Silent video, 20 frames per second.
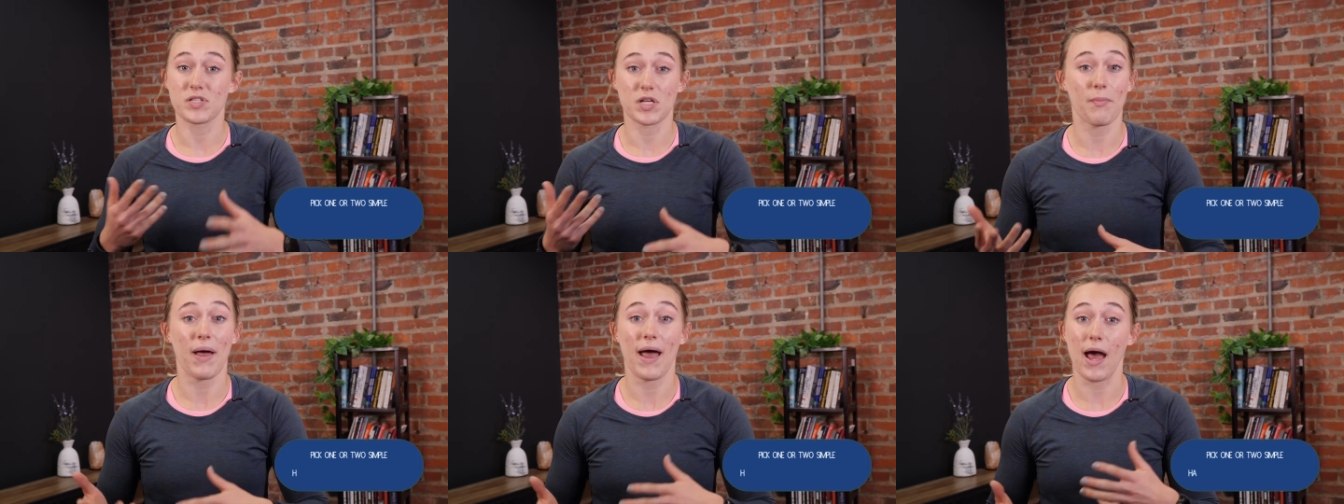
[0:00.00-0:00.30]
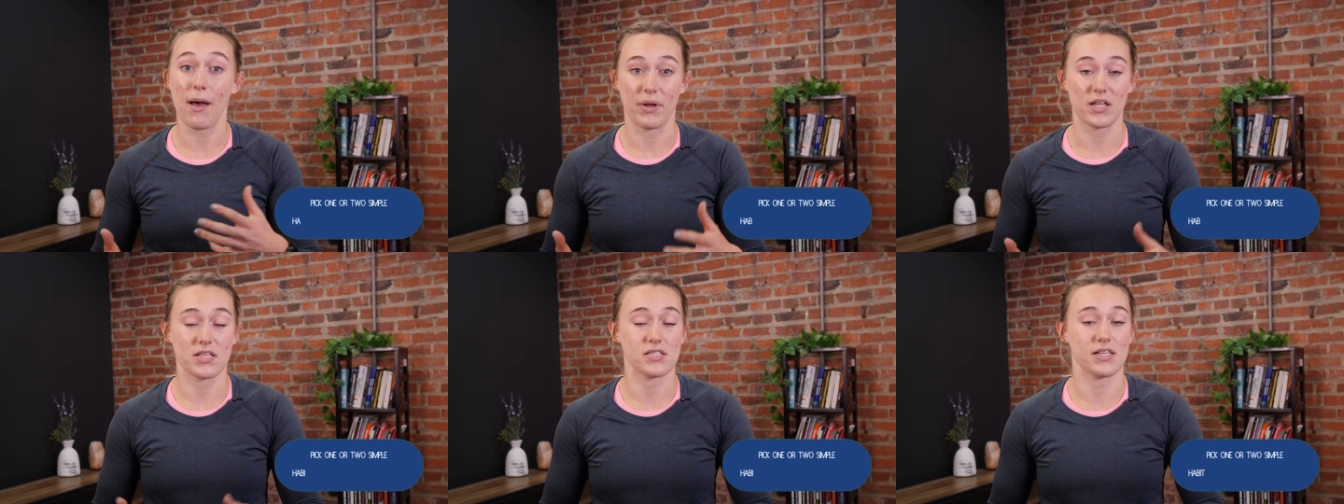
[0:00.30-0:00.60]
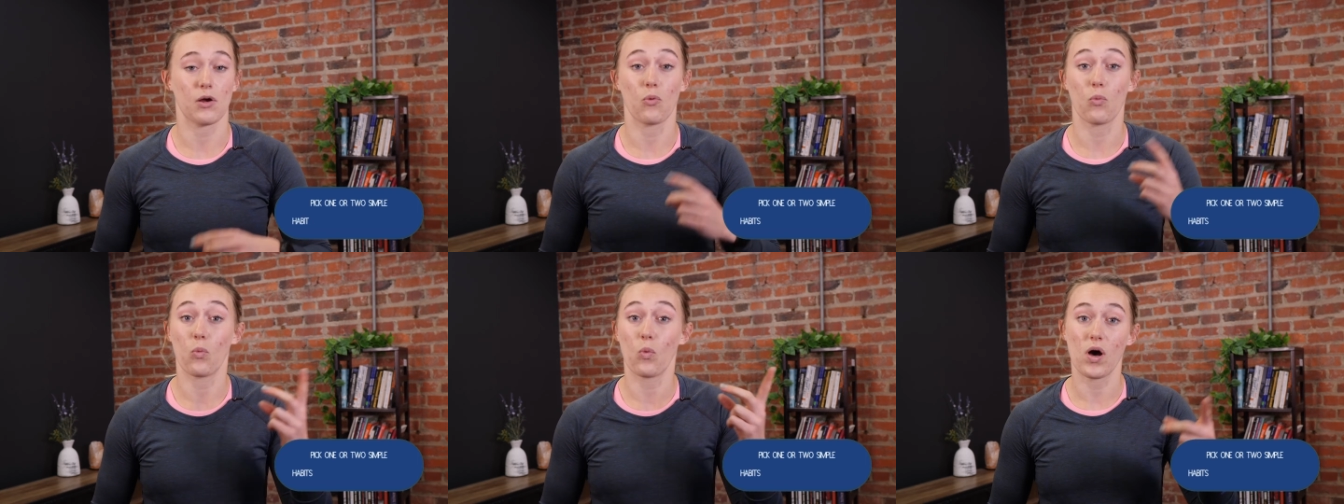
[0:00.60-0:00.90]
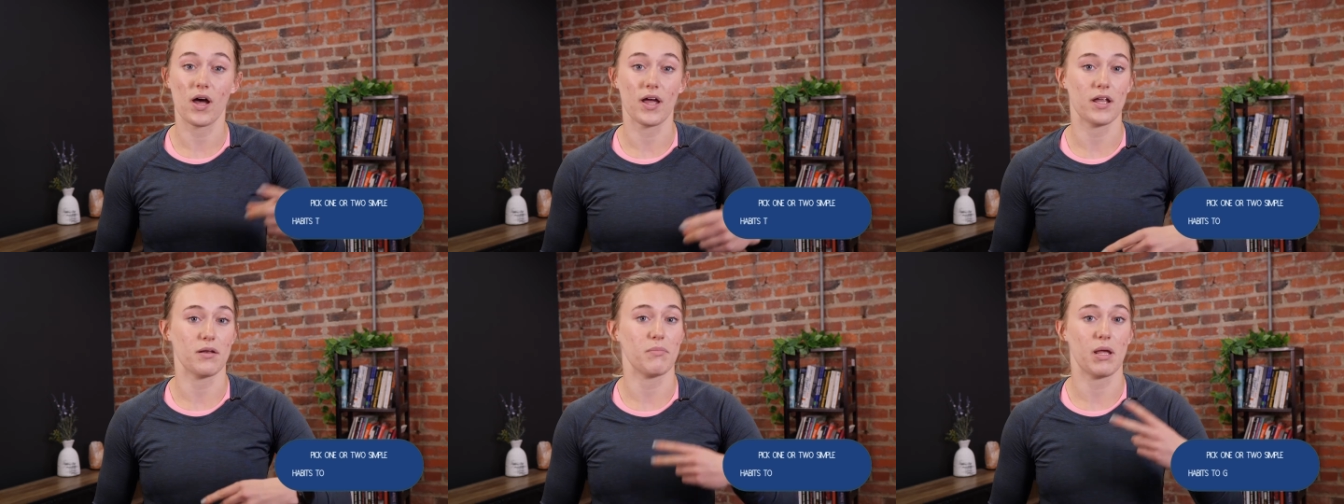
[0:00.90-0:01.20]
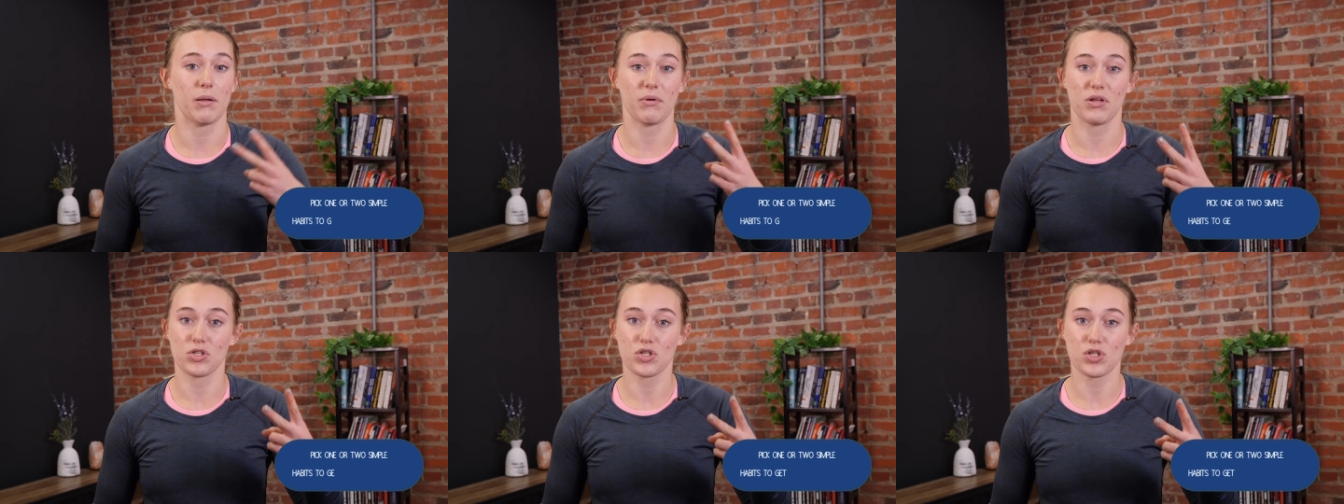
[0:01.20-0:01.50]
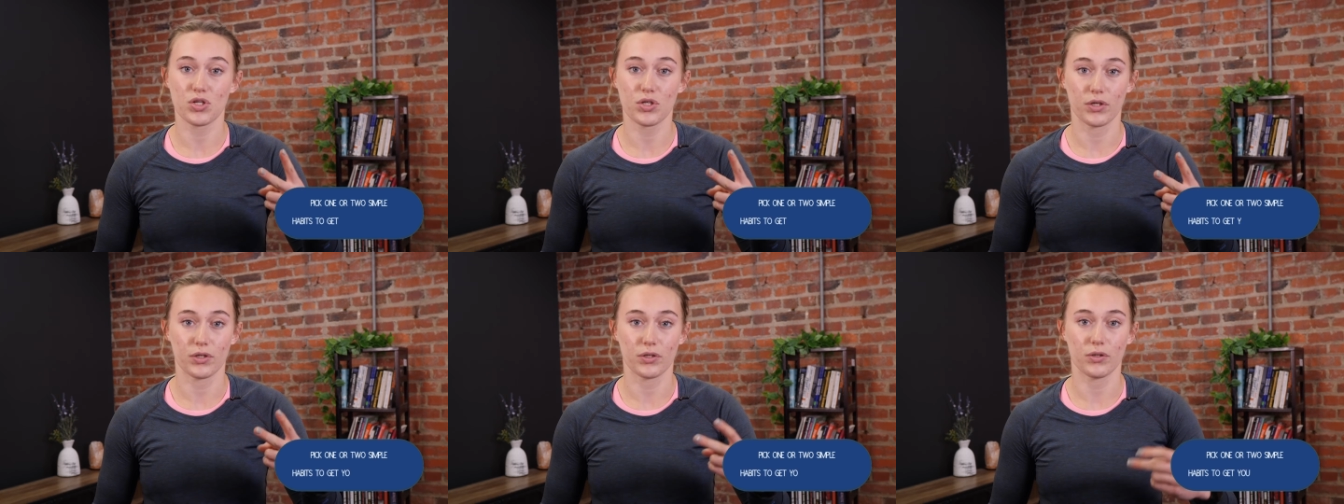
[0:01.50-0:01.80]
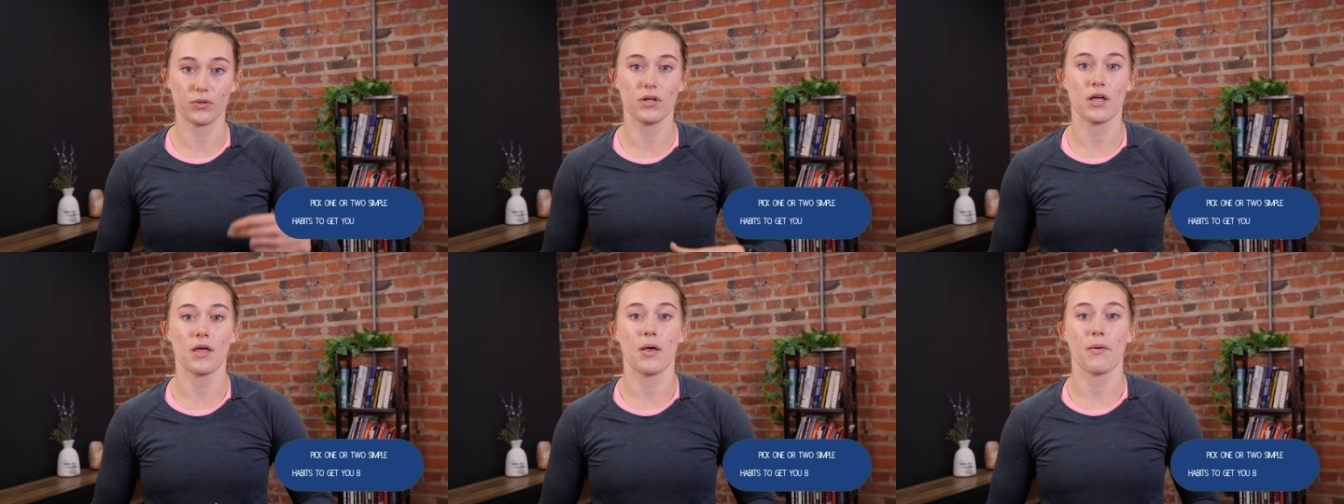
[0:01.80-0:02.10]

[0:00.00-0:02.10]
habits, like 1, maybe 2.